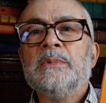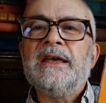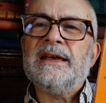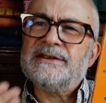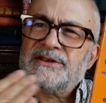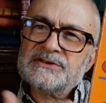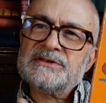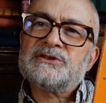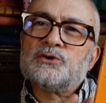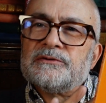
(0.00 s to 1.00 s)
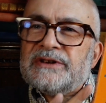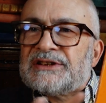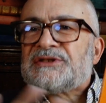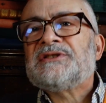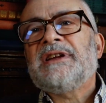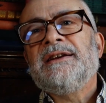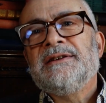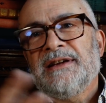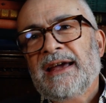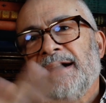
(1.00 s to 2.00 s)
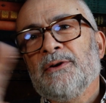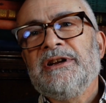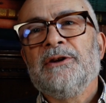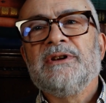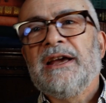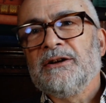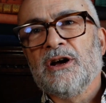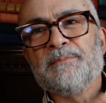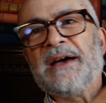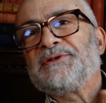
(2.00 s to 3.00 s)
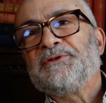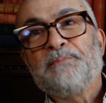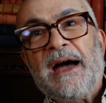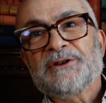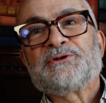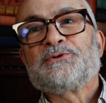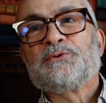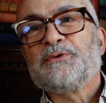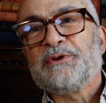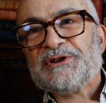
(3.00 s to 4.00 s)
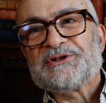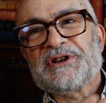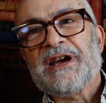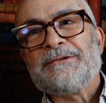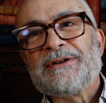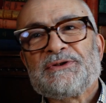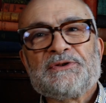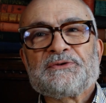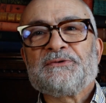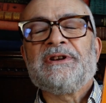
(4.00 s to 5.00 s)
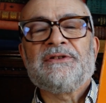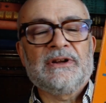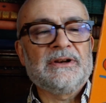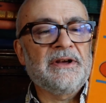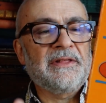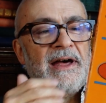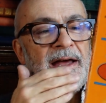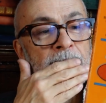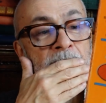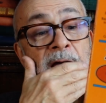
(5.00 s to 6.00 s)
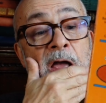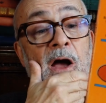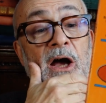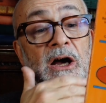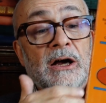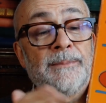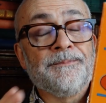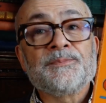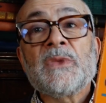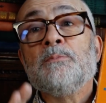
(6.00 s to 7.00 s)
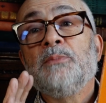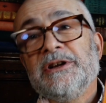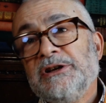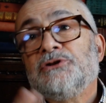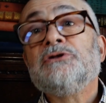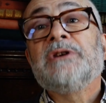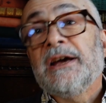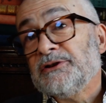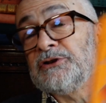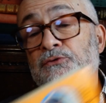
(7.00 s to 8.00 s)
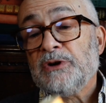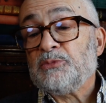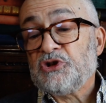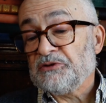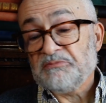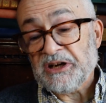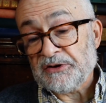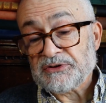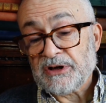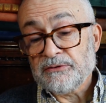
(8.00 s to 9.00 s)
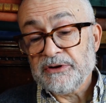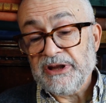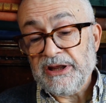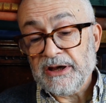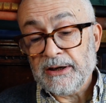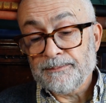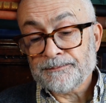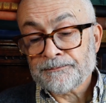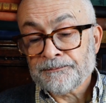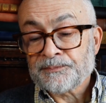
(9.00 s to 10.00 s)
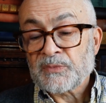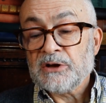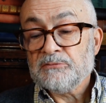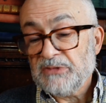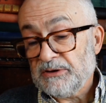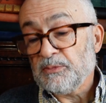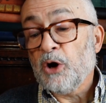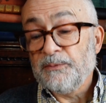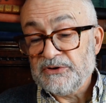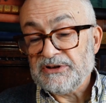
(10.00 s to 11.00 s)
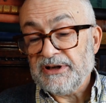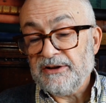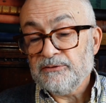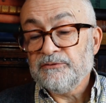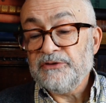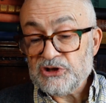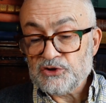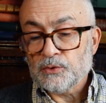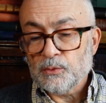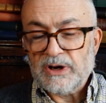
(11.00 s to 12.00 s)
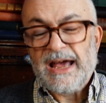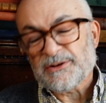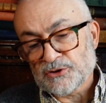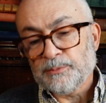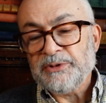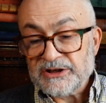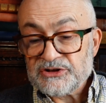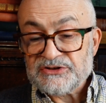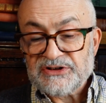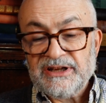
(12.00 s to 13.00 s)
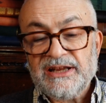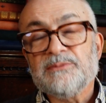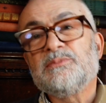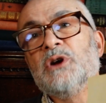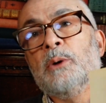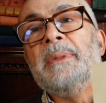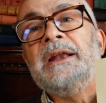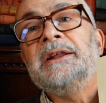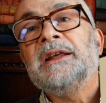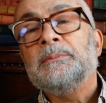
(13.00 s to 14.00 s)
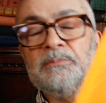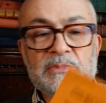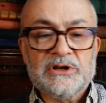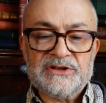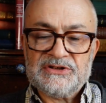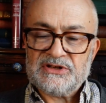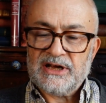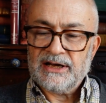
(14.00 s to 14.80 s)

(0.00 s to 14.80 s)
It doesn't sort of extend it out. You don't get like massive backstories to characters or anything like that. But you do get description, so the obviously visual, well, it has got pictures in it, not many, but